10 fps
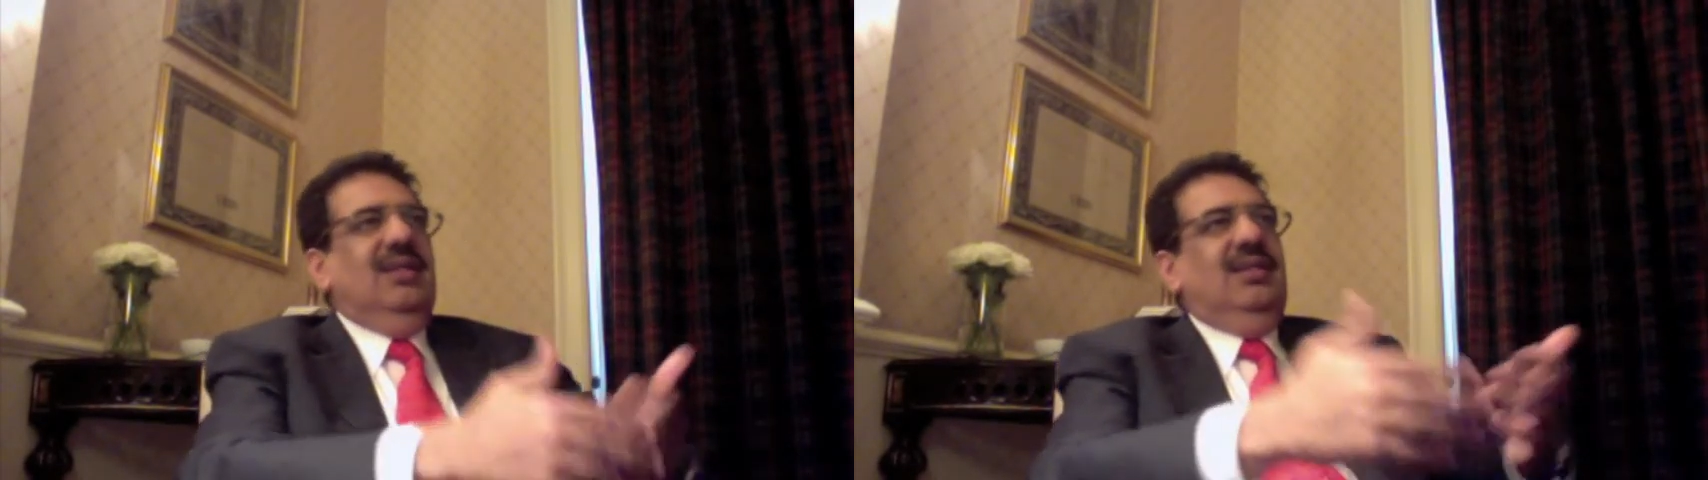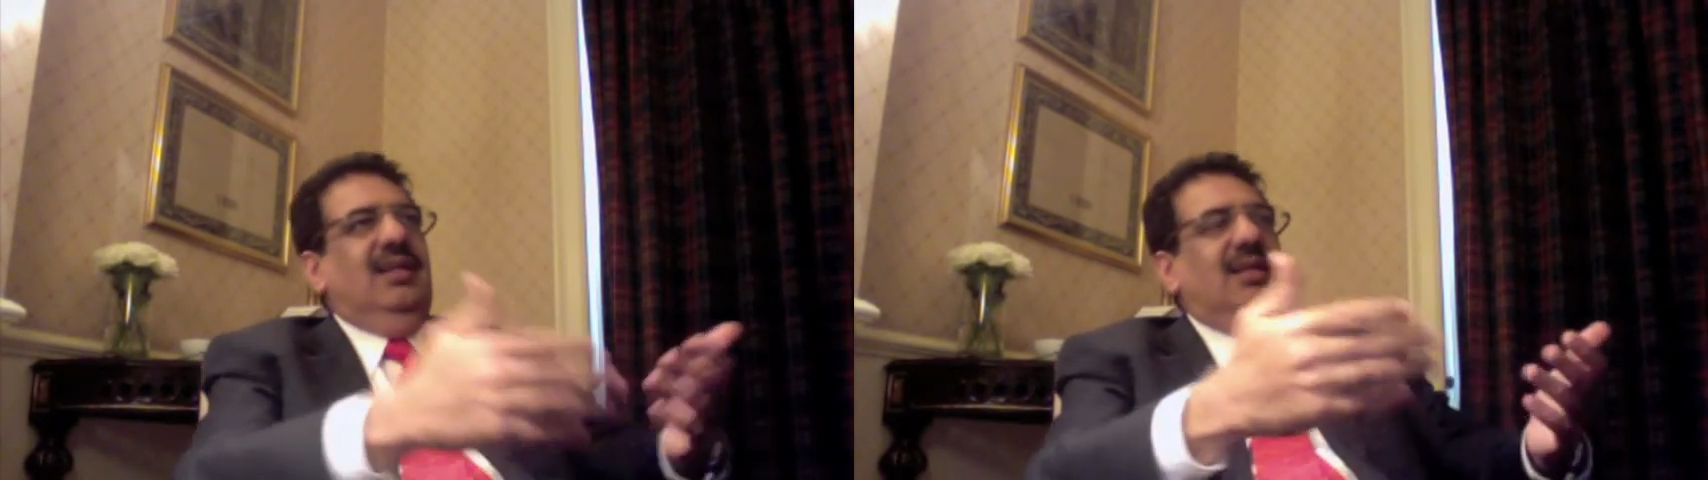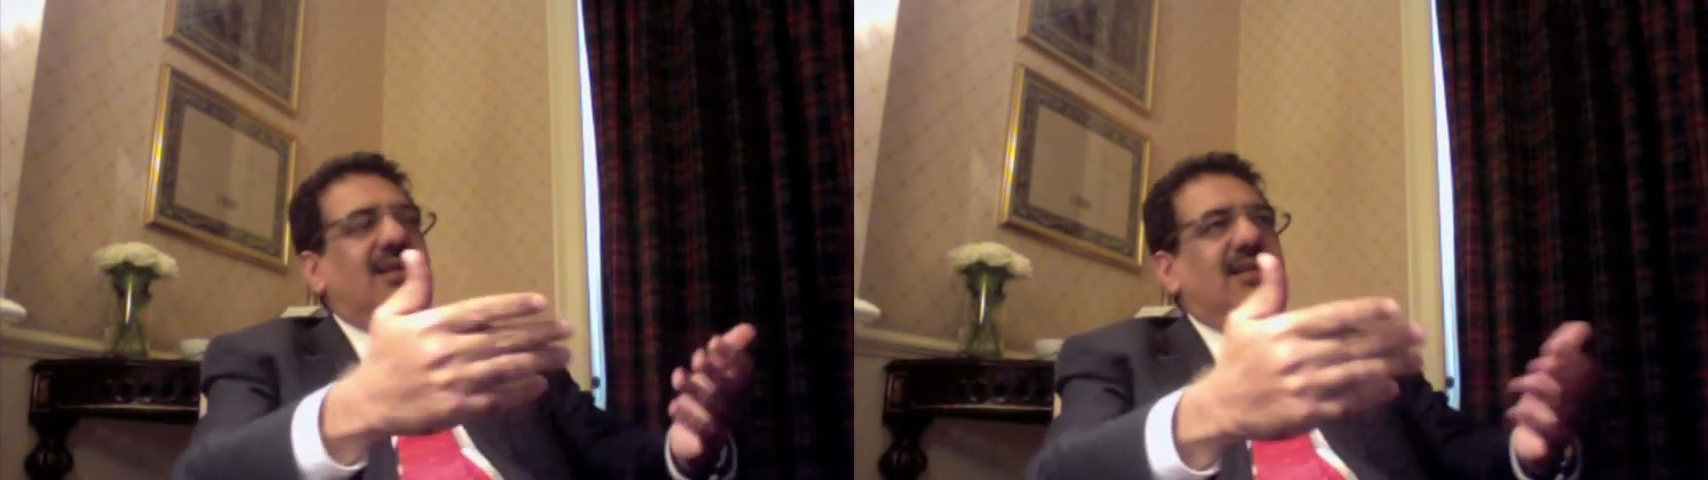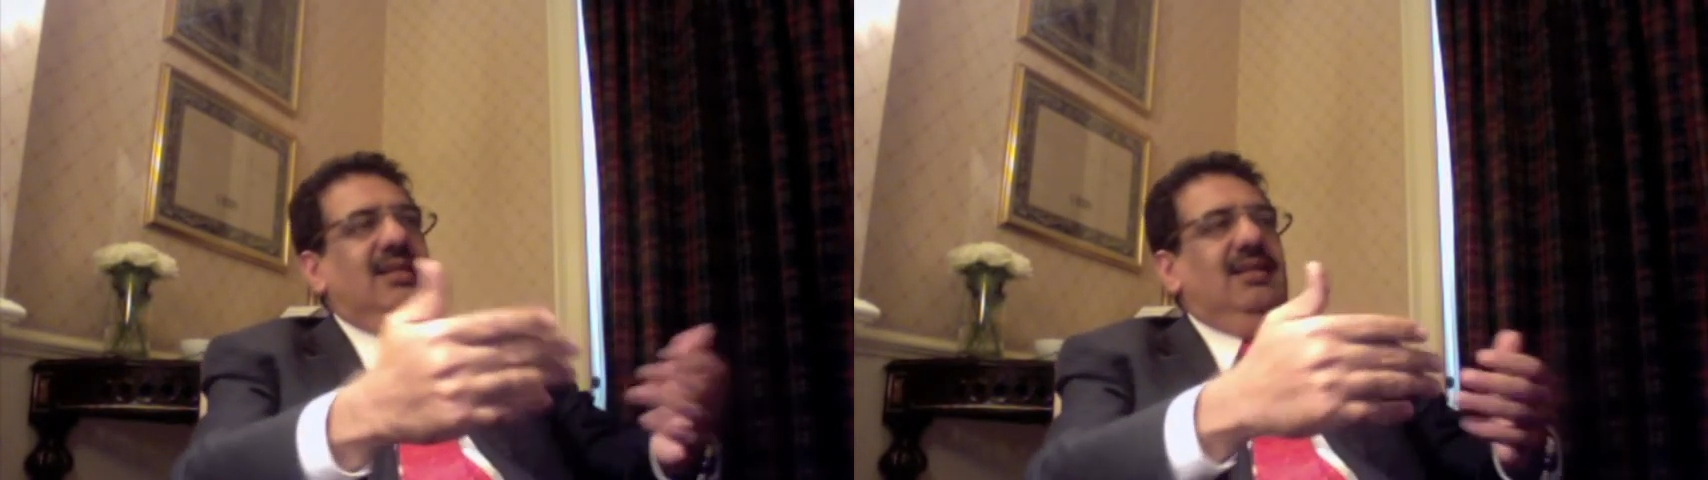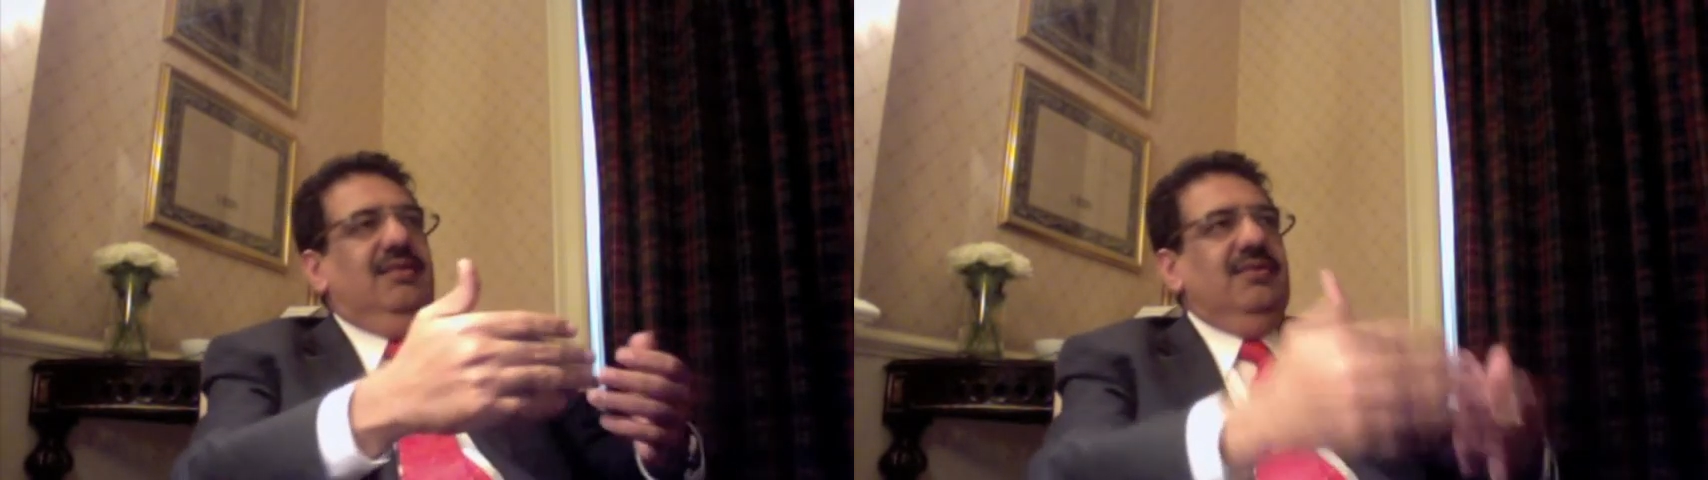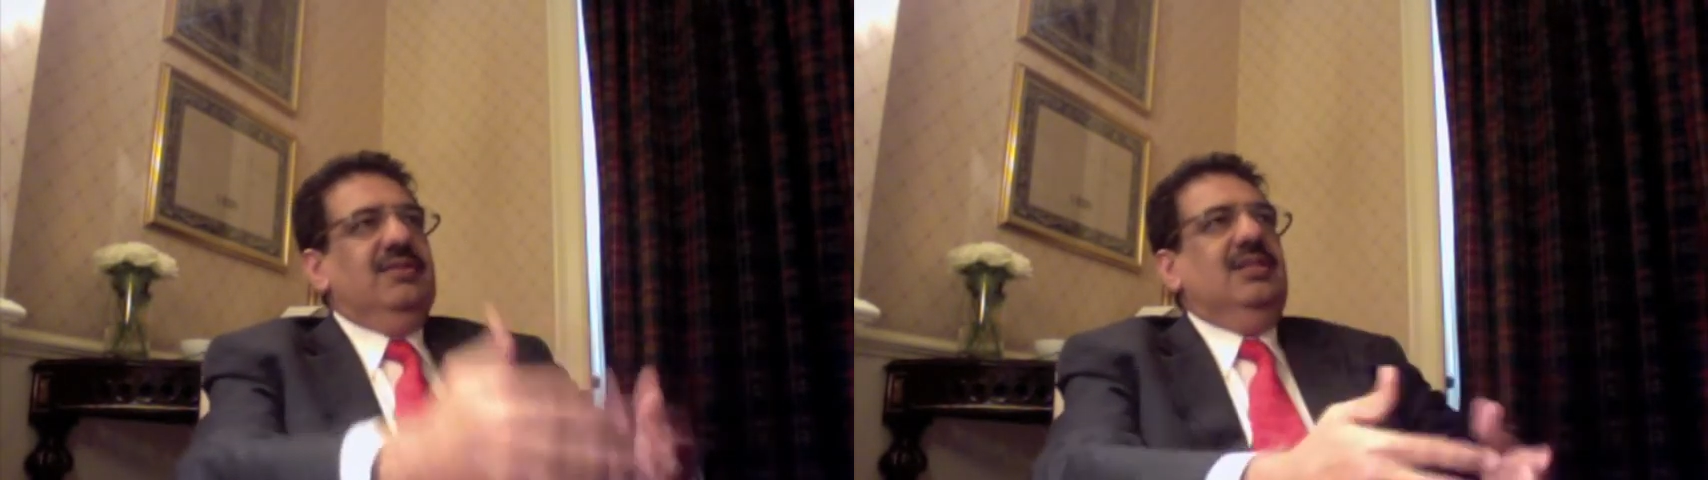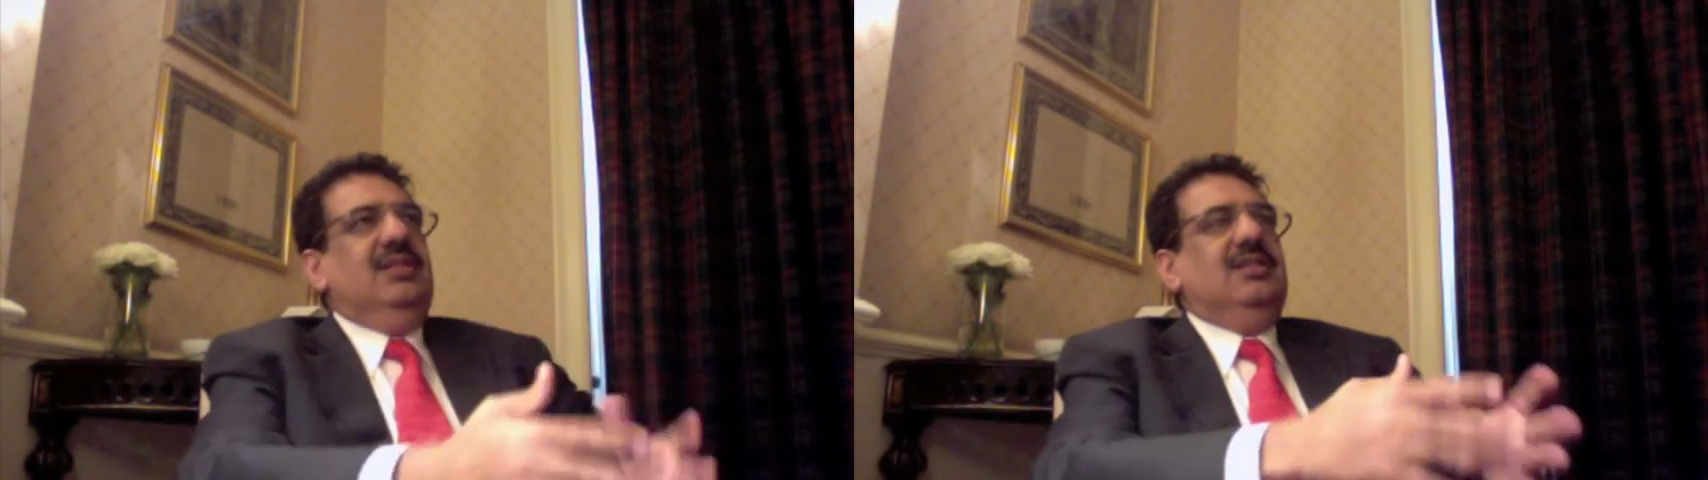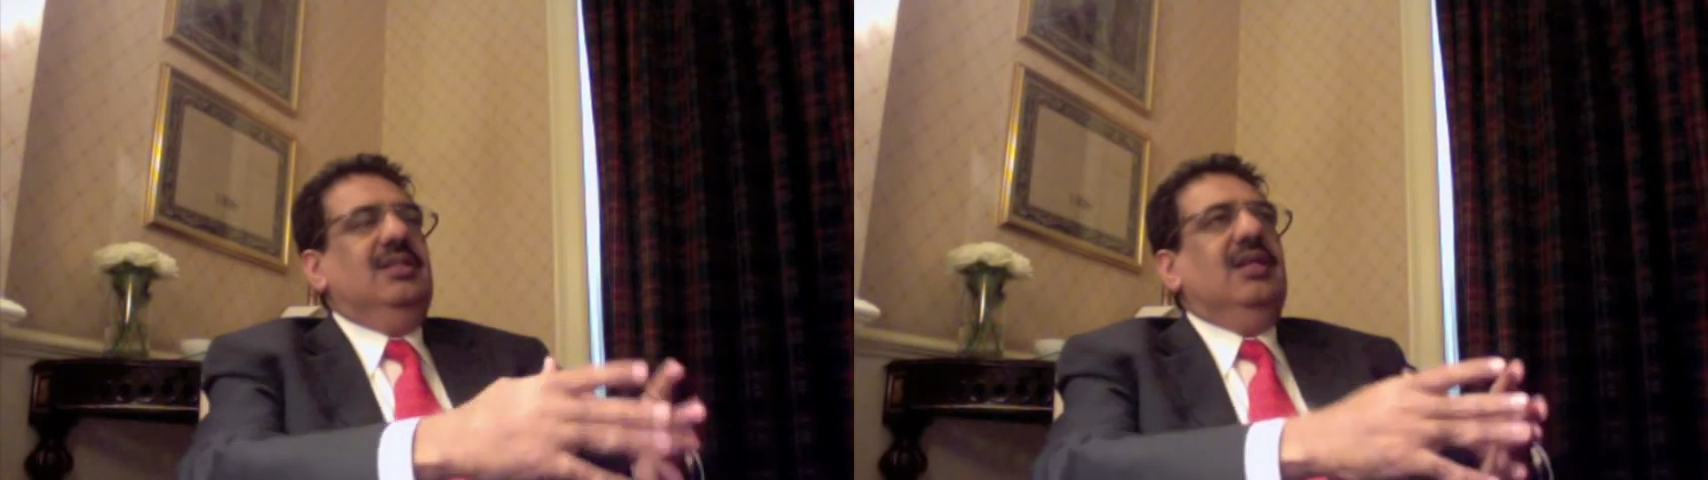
that the differentiation